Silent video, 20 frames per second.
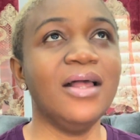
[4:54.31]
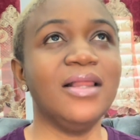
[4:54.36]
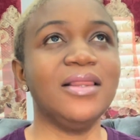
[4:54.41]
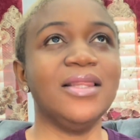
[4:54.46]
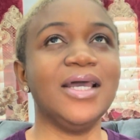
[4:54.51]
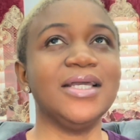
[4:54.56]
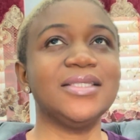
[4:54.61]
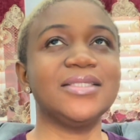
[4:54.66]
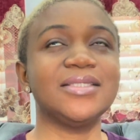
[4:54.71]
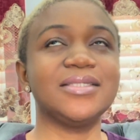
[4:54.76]

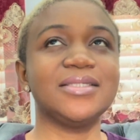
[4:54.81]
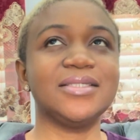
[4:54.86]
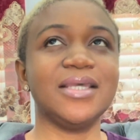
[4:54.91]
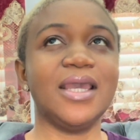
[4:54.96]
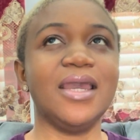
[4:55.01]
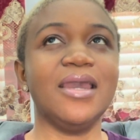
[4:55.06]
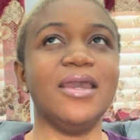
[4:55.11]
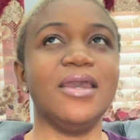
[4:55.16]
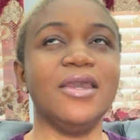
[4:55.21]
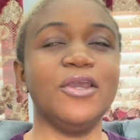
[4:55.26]
Let's
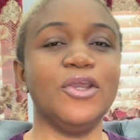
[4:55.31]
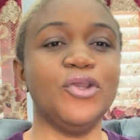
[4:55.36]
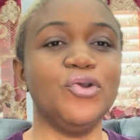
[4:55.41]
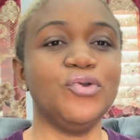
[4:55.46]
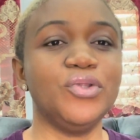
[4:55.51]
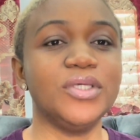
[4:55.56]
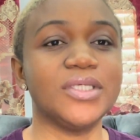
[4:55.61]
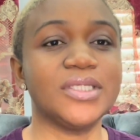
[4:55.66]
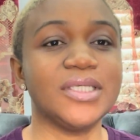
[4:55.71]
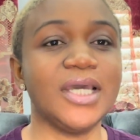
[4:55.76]
say you
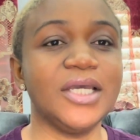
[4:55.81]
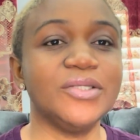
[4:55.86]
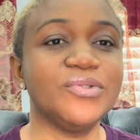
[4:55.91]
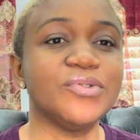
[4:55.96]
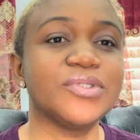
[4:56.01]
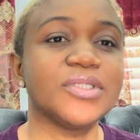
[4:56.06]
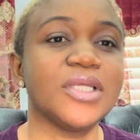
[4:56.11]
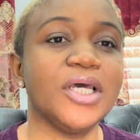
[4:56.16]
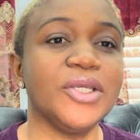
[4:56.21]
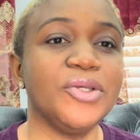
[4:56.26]
decide to
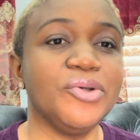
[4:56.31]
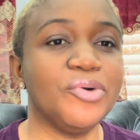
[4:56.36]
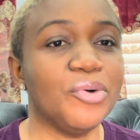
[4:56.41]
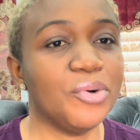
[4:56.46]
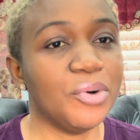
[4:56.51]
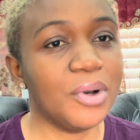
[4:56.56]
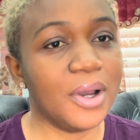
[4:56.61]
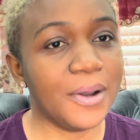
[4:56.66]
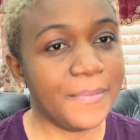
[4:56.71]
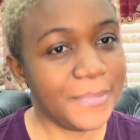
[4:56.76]
start
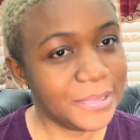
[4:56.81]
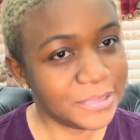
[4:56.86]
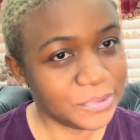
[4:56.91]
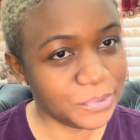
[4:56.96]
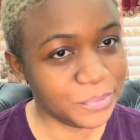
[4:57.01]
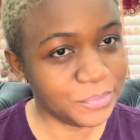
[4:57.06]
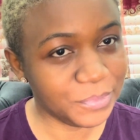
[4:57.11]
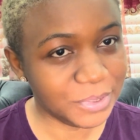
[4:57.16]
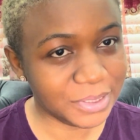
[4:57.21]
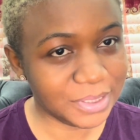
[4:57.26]
your
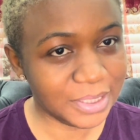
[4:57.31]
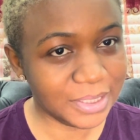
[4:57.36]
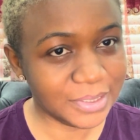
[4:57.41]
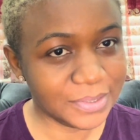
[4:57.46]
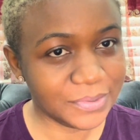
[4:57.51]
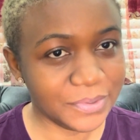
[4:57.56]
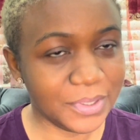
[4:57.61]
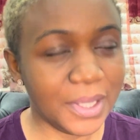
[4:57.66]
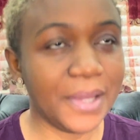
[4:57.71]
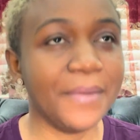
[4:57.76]
Amazon business
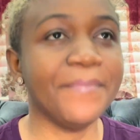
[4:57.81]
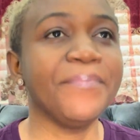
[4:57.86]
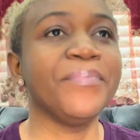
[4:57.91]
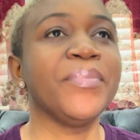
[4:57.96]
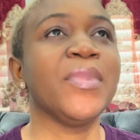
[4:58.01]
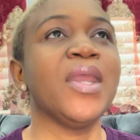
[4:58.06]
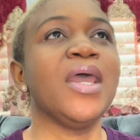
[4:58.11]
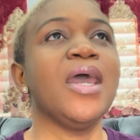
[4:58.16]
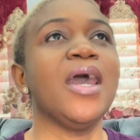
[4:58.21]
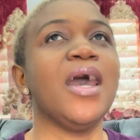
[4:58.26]
today
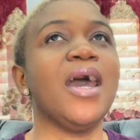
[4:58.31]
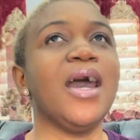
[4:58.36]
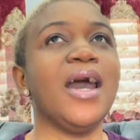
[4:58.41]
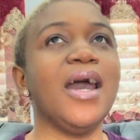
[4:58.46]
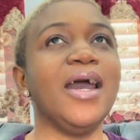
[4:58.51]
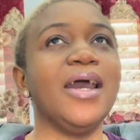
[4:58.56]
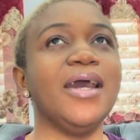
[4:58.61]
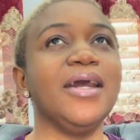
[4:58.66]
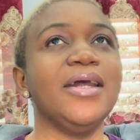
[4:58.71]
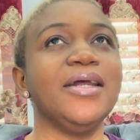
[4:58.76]

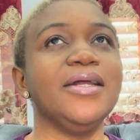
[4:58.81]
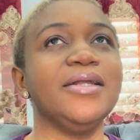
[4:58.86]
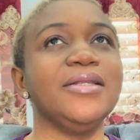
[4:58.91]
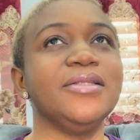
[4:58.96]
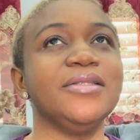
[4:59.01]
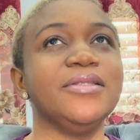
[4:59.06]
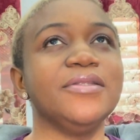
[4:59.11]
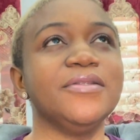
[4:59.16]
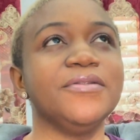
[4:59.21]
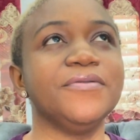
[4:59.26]

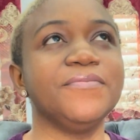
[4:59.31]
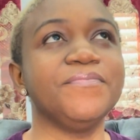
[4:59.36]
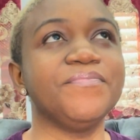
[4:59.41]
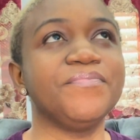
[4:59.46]
and